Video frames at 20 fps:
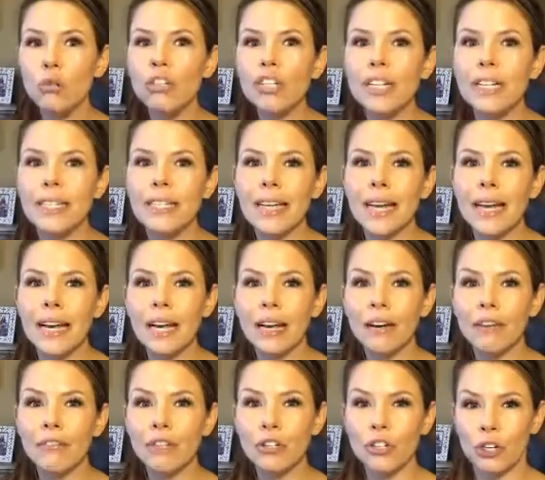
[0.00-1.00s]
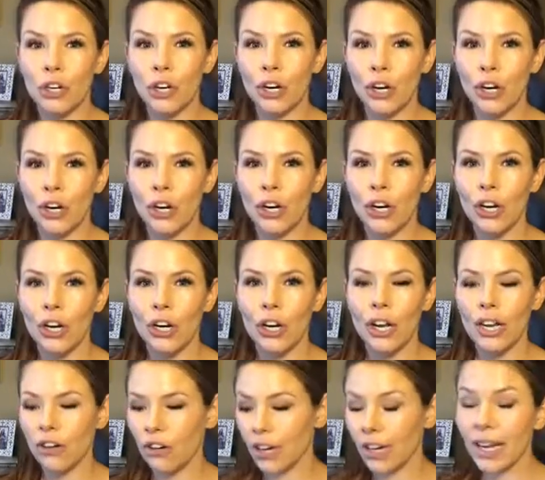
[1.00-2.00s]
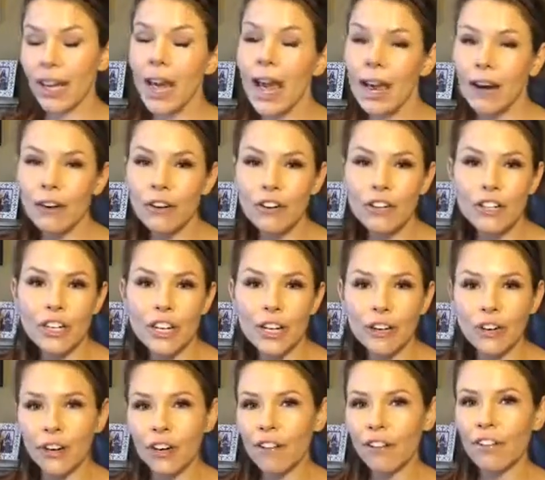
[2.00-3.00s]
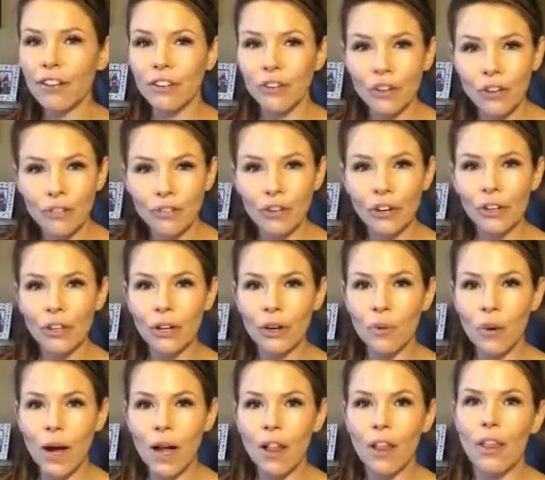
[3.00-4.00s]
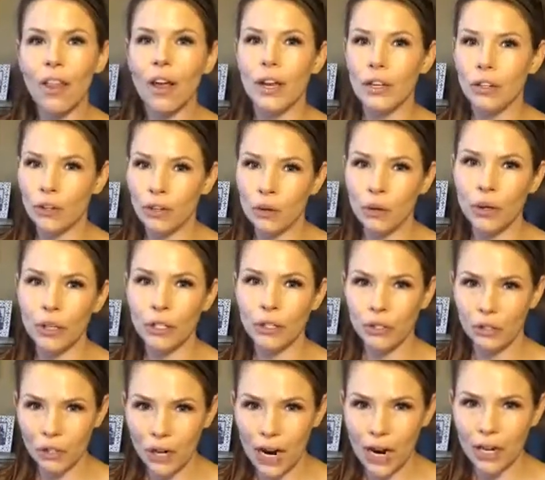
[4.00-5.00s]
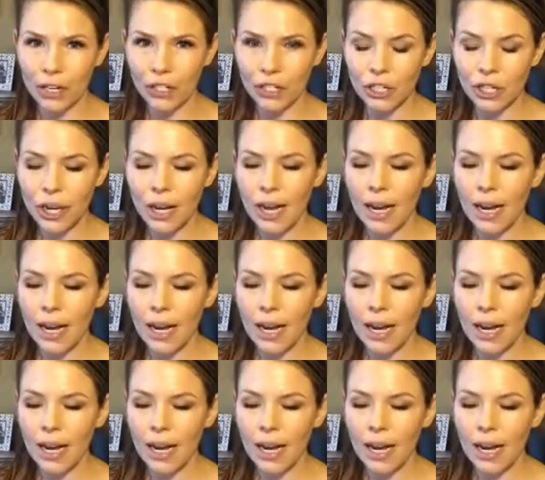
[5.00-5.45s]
intake of sugar, and you're gonna get energy, you're gonna feel good for a little while, and then you're going to crash.